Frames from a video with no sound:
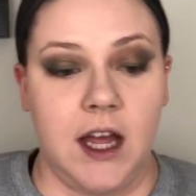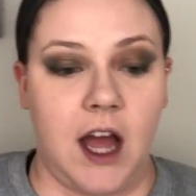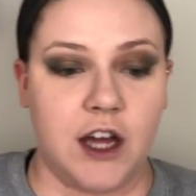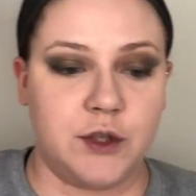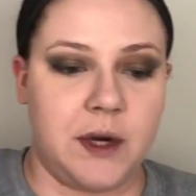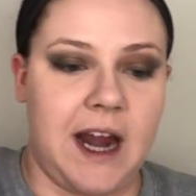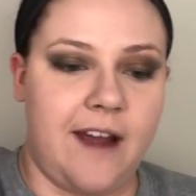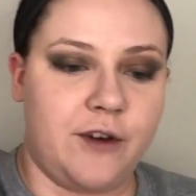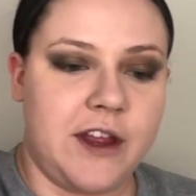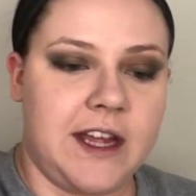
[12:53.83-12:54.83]
contour and
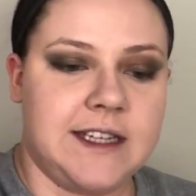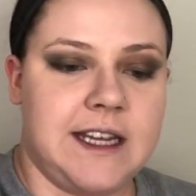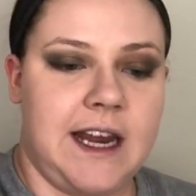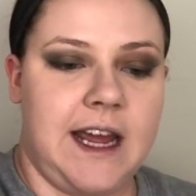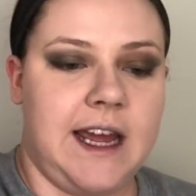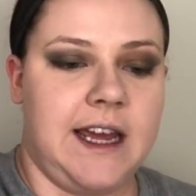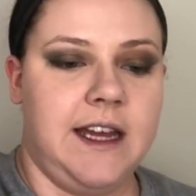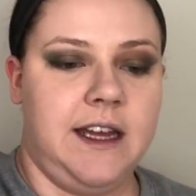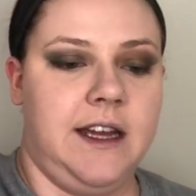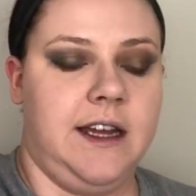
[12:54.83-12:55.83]
everything
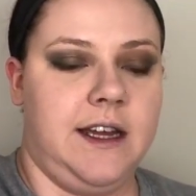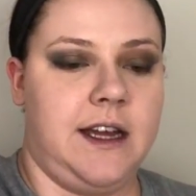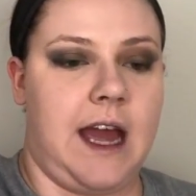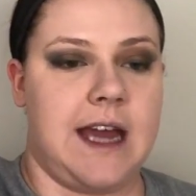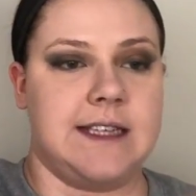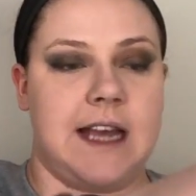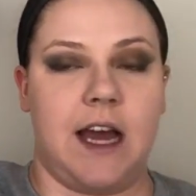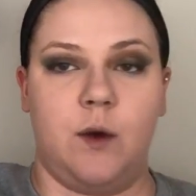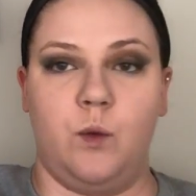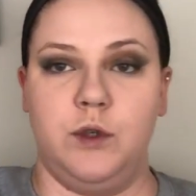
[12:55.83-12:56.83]
today, as
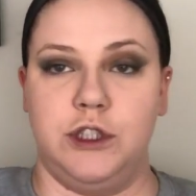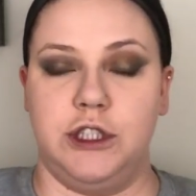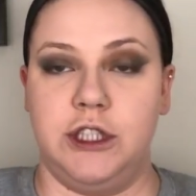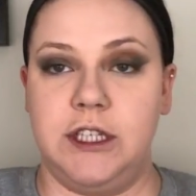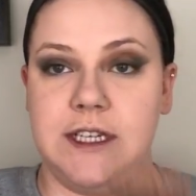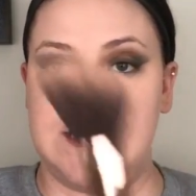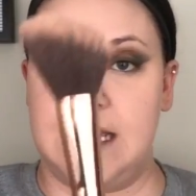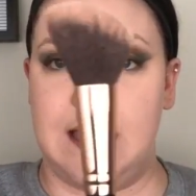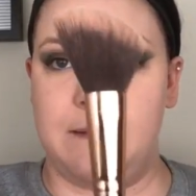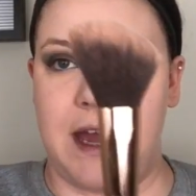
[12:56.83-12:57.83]
I would,
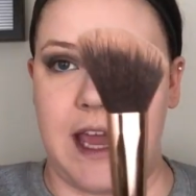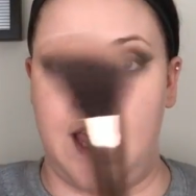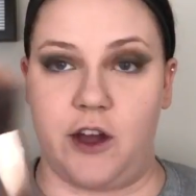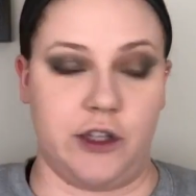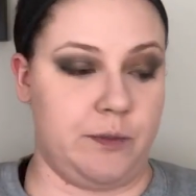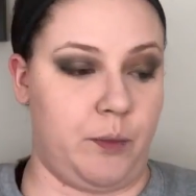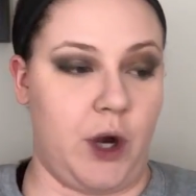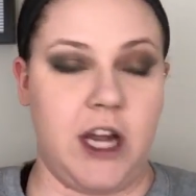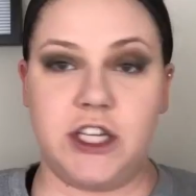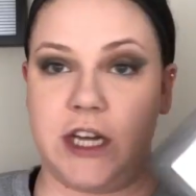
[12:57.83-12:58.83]
taking my angled
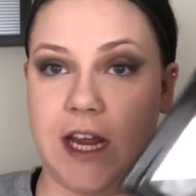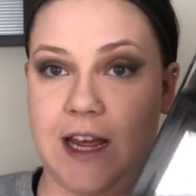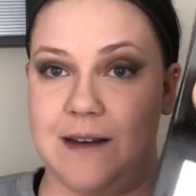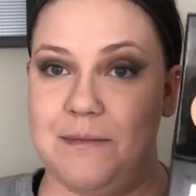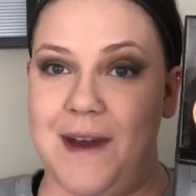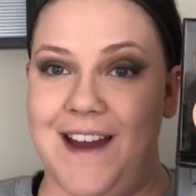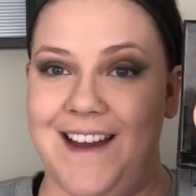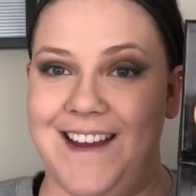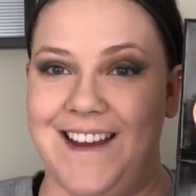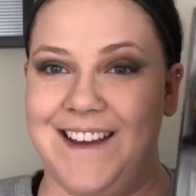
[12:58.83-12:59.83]
brush and
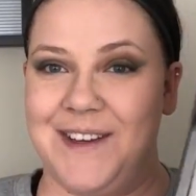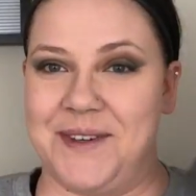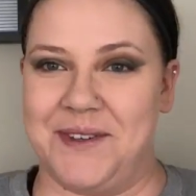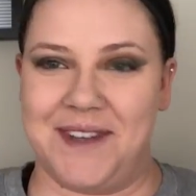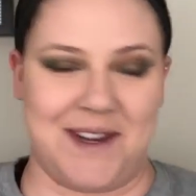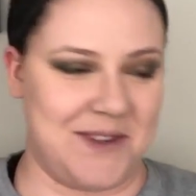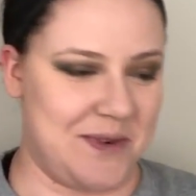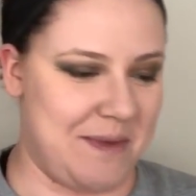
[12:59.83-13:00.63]
my good old contour